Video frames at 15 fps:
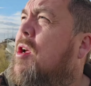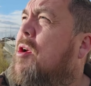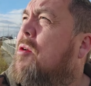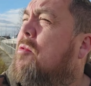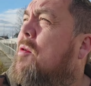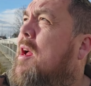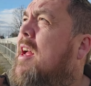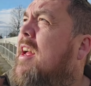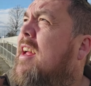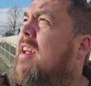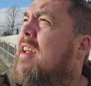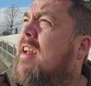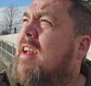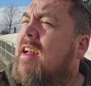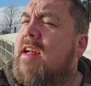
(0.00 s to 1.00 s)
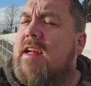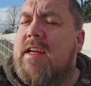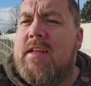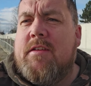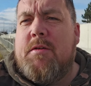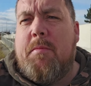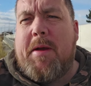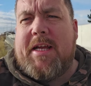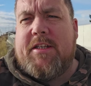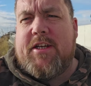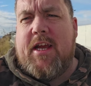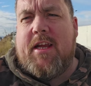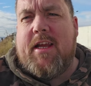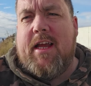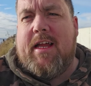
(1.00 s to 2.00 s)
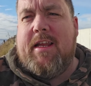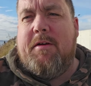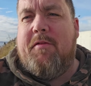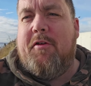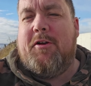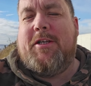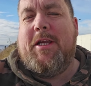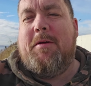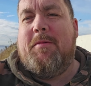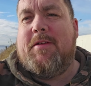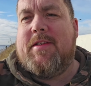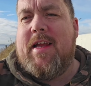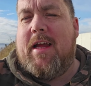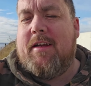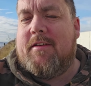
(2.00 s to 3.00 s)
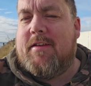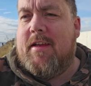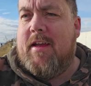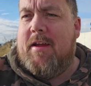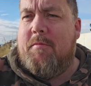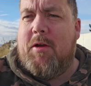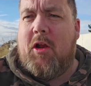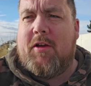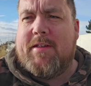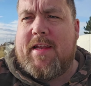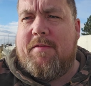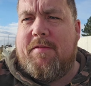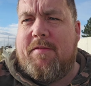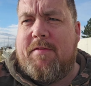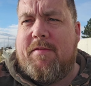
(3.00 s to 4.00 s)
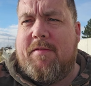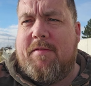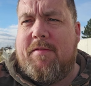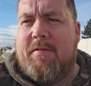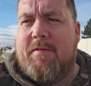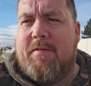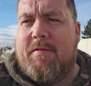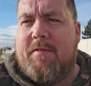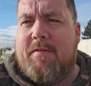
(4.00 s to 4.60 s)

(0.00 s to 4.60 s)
to uh, do a bait check and unfortunately it was snagged and uh, we lost everything so